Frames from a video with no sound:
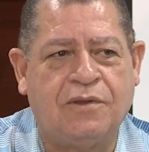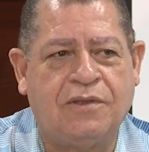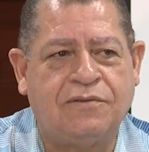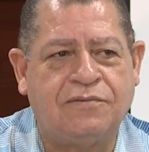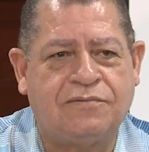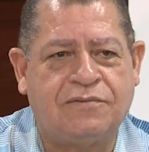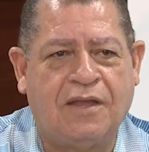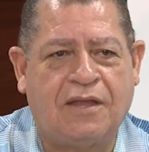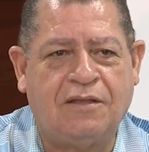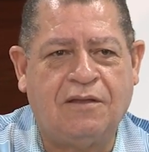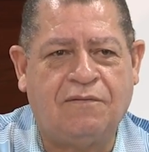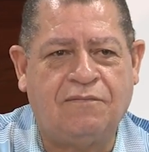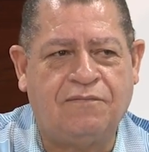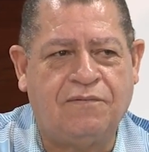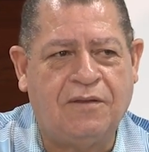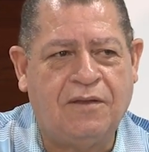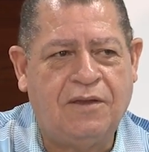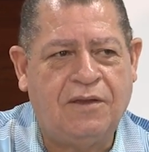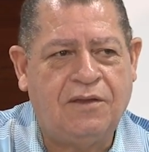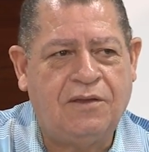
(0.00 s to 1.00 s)
instead of
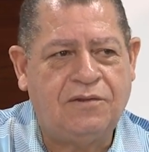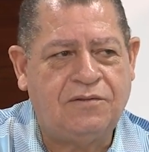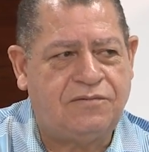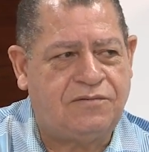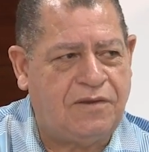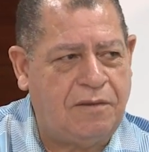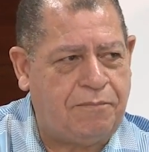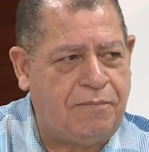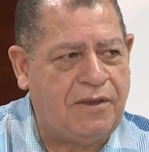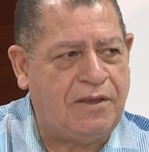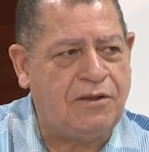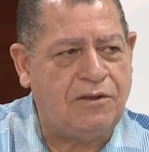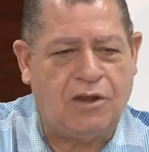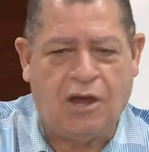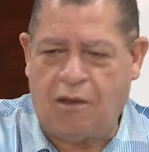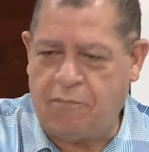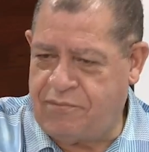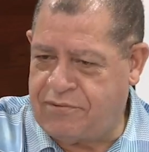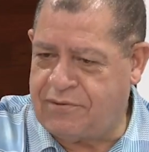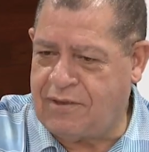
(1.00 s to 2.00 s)
shipping
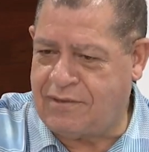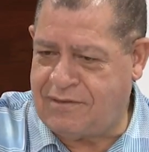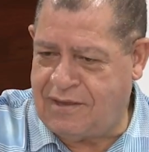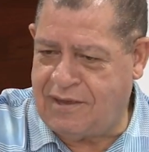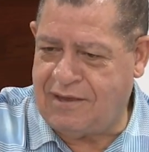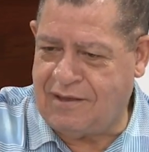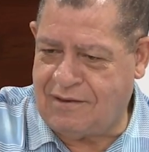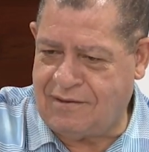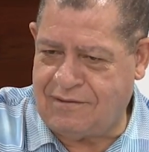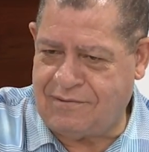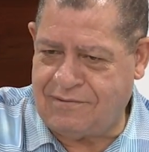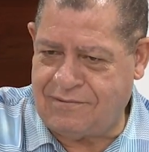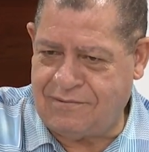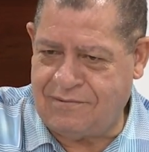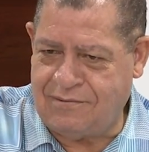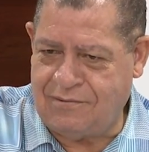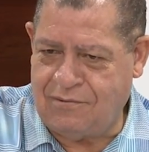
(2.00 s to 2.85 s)
lobster tails,